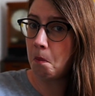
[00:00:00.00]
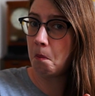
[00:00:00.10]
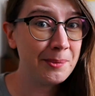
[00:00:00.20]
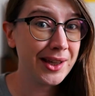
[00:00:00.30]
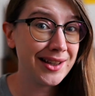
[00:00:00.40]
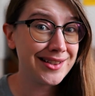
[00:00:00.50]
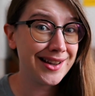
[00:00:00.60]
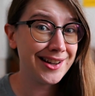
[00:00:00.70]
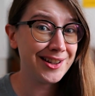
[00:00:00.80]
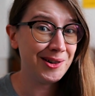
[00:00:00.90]
because
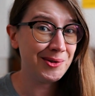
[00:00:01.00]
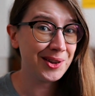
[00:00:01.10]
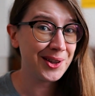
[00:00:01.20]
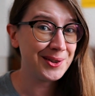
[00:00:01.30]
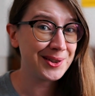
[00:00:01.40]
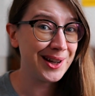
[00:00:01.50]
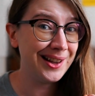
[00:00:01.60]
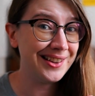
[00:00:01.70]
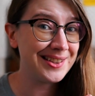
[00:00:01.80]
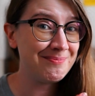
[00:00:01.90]
I know what those
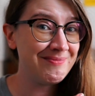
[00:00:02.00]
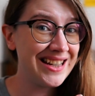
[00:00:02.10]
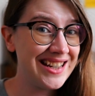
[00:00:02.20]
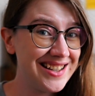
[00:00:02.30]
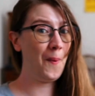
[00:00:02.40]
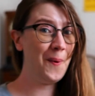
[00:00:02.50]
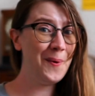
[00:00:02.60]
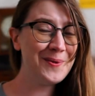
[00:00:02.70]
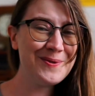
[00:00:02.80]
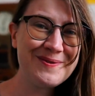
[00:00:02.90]
colours mean.
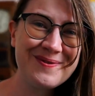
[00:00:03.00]
Oh,